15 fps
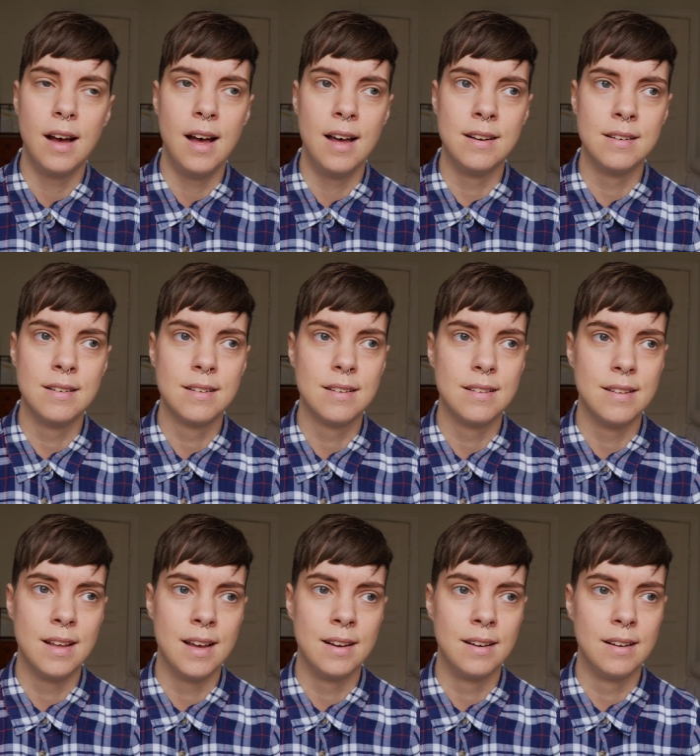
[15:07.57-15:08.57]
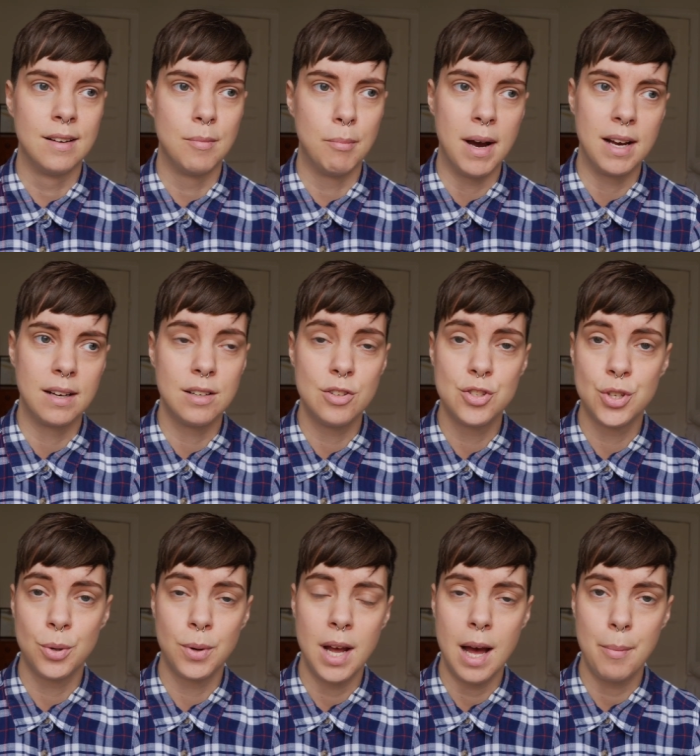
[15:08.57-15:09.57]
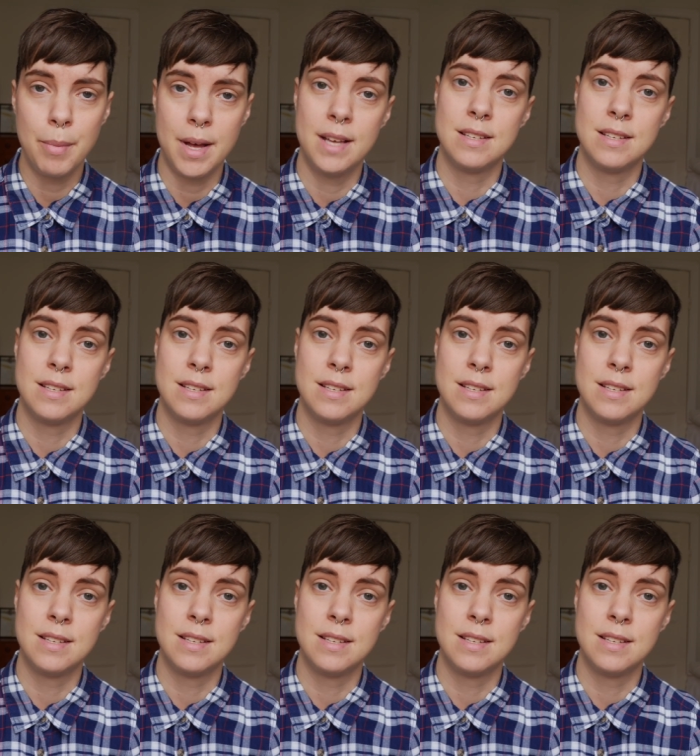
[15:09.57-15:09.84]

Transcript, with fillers: And then Michael showed up